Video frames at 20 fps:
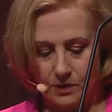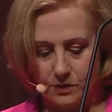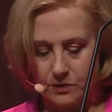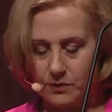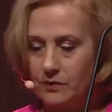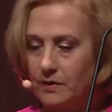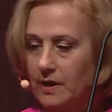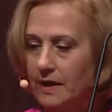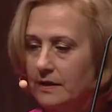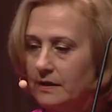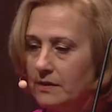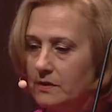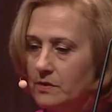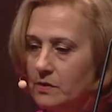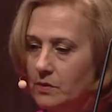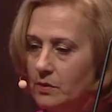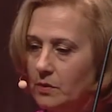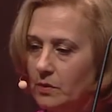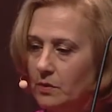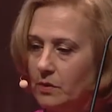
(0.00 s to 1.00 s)
You're trying
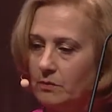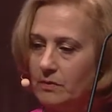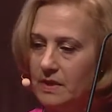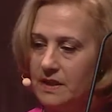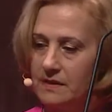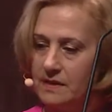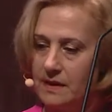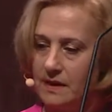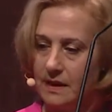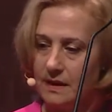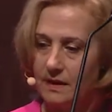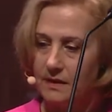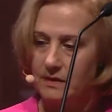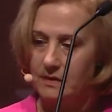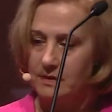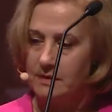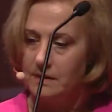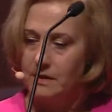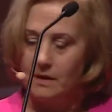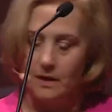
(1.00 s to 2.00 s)
to
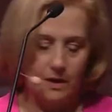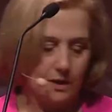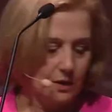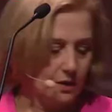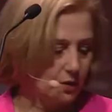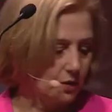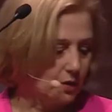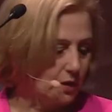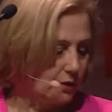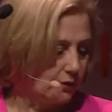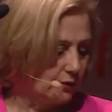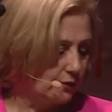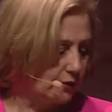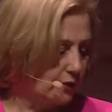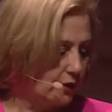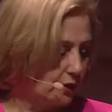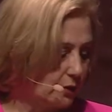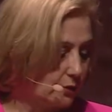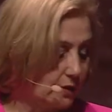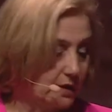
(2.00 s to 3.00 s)
mitigate,
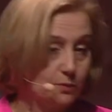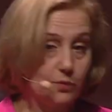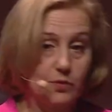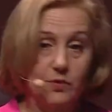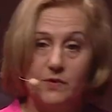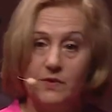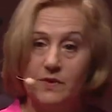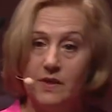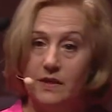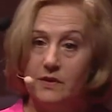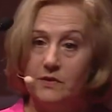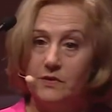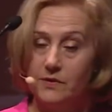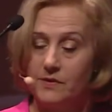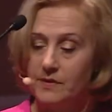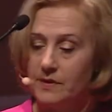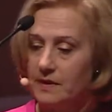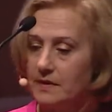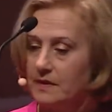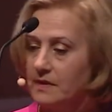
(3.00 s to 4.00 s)
following
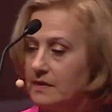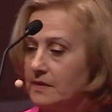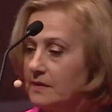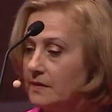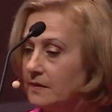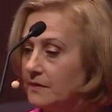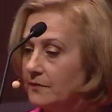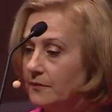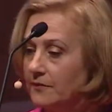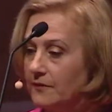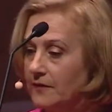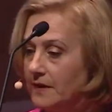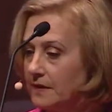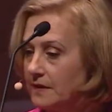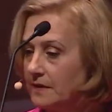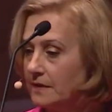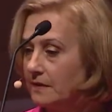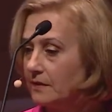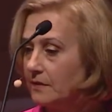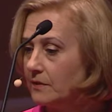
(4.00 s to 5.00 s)
procedures that doesn't
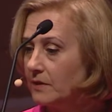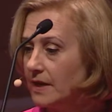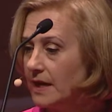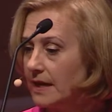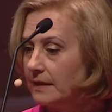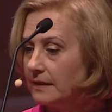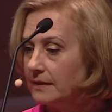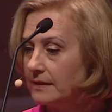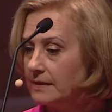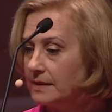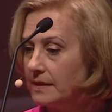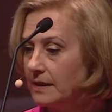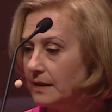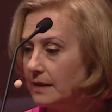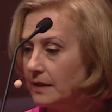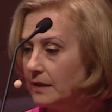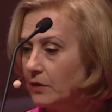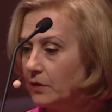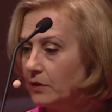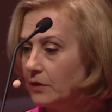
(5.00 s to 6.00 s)
fit the reality
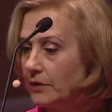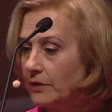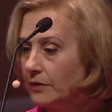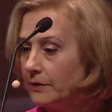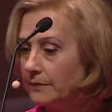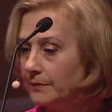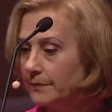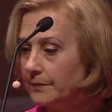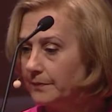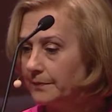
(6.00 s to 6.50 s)
any longer.